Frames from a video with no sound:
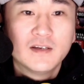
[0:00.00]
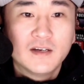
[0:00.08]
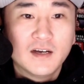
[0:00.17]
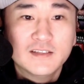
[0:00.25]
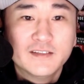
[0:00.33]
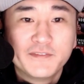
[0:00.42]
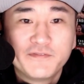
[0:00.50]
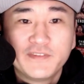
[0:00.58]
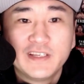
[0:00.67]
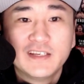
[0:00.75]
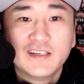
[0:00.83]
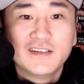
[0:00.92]

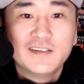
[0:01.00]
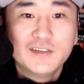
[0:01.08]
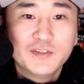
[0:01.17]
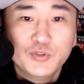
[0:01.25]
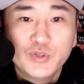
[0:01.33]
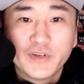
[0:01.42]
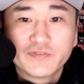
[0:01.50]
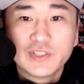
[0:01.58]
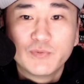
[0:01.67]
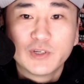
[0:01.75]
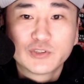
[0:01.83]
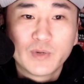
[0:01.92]
Undefeated UFC
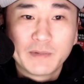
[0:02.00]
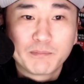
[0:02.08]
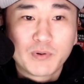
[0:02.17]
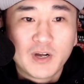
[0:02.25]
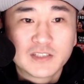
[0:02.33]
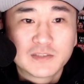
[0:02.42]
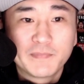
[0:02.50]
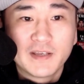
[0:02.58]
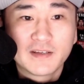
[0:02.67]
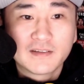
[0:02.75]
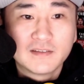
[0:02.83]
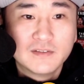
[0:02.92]
welterweight
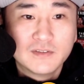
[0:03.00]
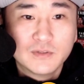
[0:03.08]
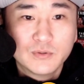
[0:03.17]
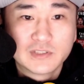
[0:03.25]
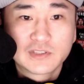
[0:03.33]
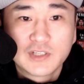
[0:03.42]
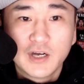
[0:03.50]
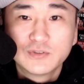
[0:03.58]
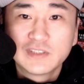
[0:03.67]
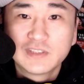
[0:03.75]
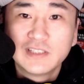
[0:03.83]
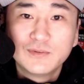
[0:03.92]
prospect Louis
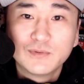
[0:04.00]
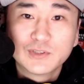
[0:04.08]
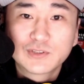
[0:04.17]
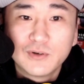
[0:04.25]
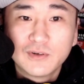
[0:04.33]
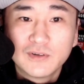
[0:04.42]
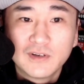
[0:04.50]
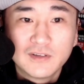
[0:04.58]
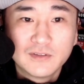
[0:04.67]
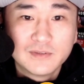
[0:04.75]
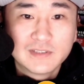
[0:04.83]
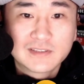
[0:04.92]
Cosce. What's going on,
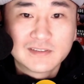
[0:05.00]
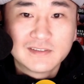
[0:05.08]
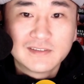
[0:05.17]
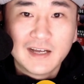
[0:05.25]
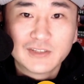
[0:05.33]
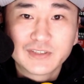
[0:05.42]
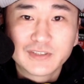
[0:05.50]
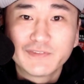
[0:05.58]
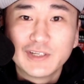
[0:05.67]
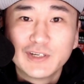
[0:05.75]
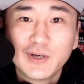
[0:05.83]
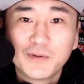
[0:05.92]
Louis? How's
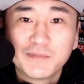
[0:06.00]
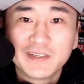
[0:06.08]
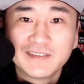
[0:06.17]
everything going, man?